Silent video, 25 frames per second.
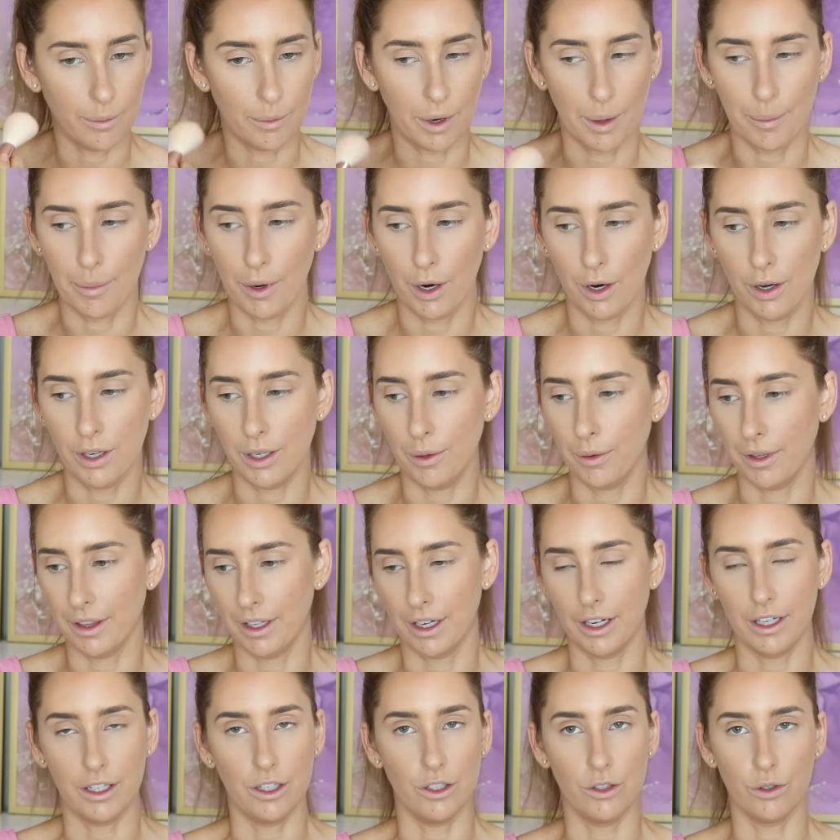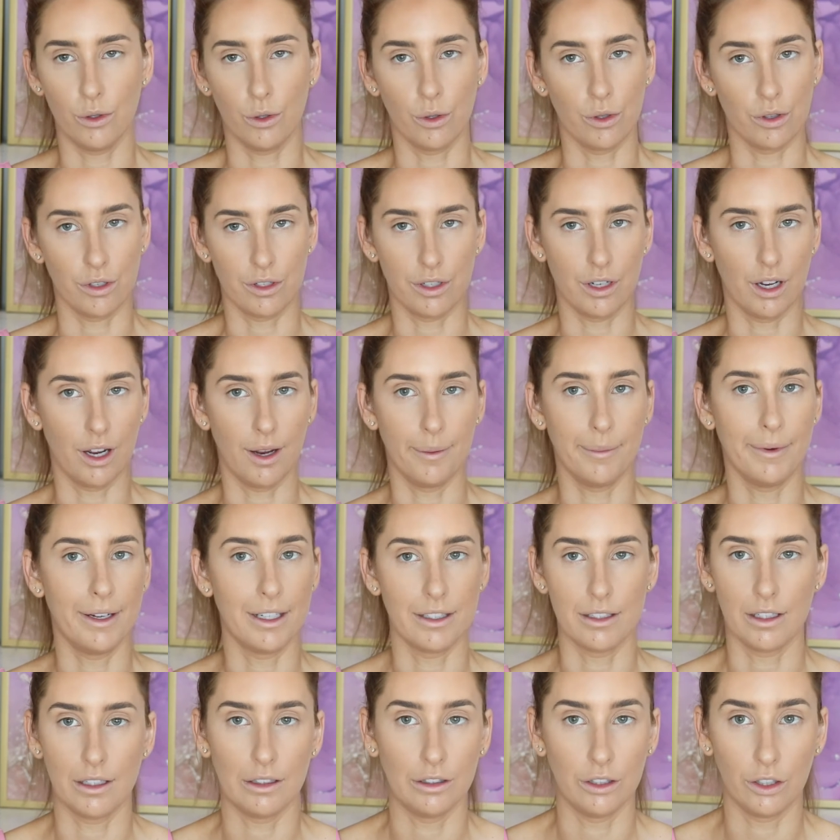My pony one that I use all the time has
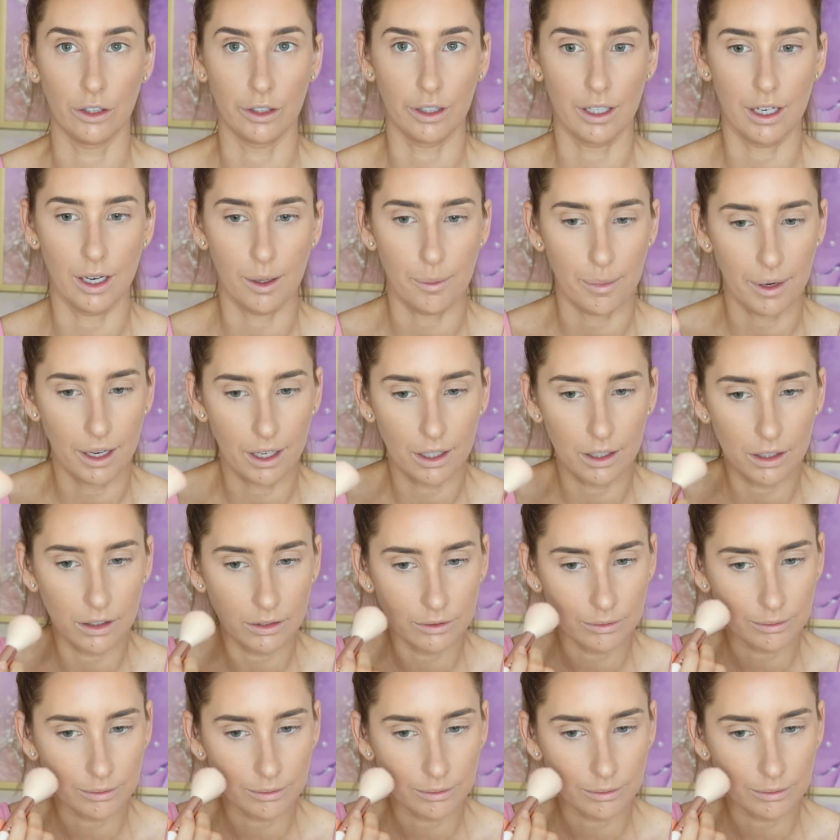a lot of kickback.